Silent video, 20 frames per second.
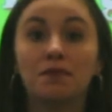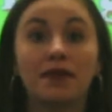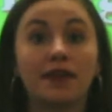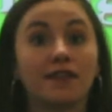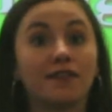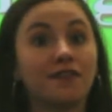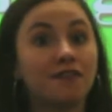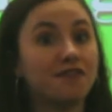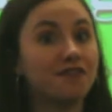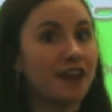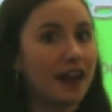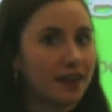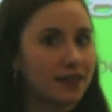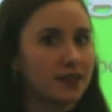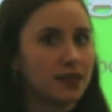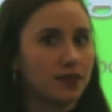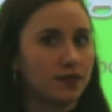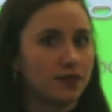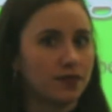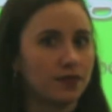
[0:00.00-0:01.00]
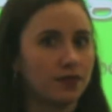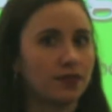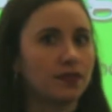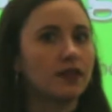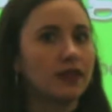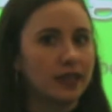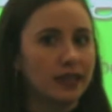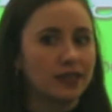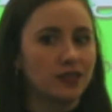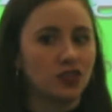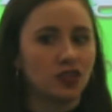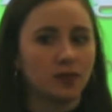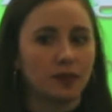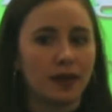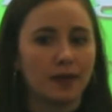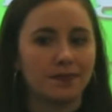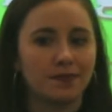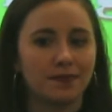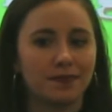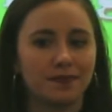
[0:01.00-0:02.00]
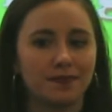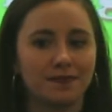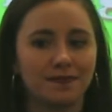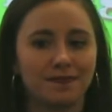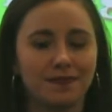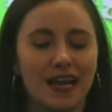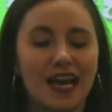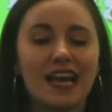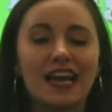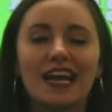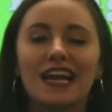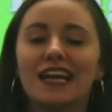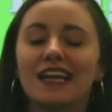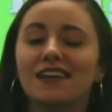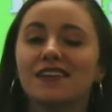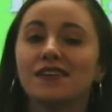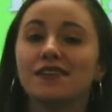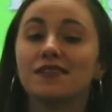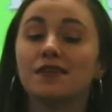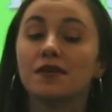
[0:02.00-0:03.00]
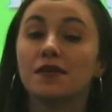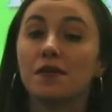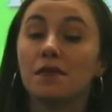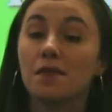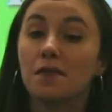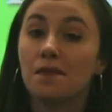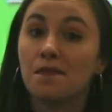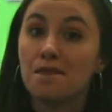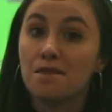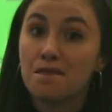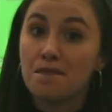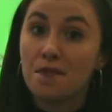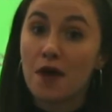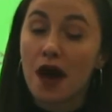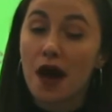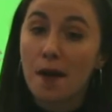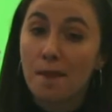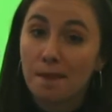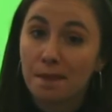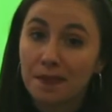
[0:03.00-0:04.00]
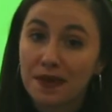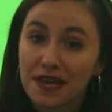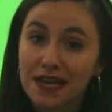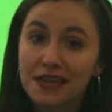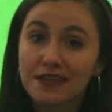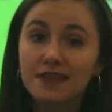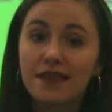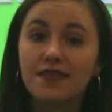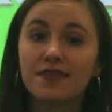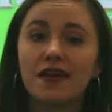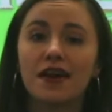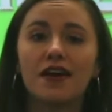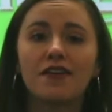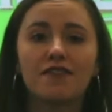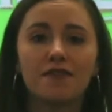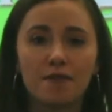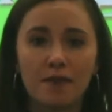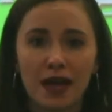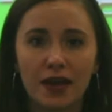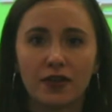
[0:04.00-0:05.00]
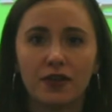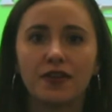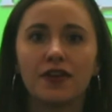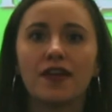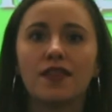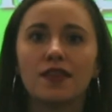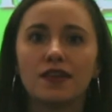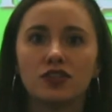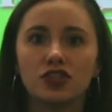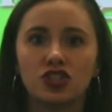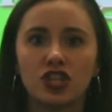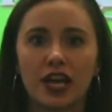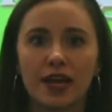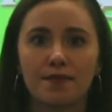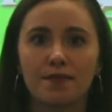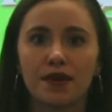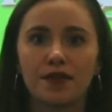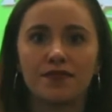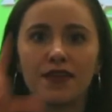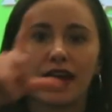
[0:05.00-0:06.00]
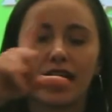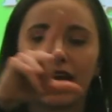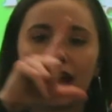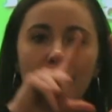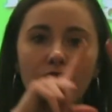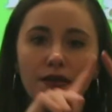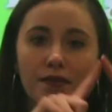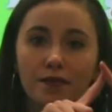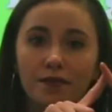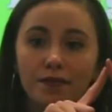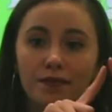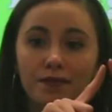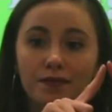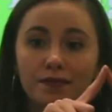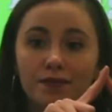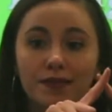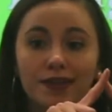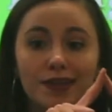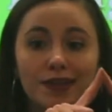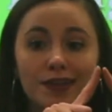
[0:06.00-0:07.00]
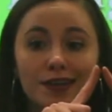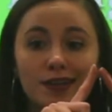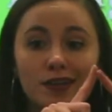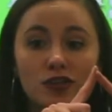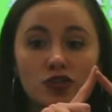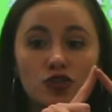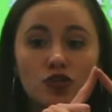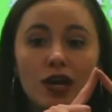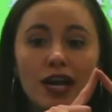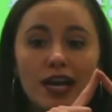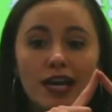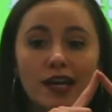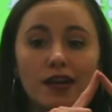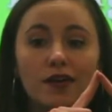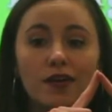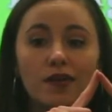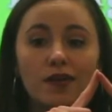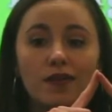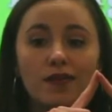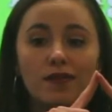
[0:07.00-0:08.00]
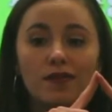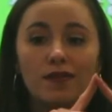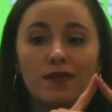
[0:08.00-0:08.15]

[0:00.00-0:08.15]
but effective instrument. It is a piece of metal in the shape of a triangle.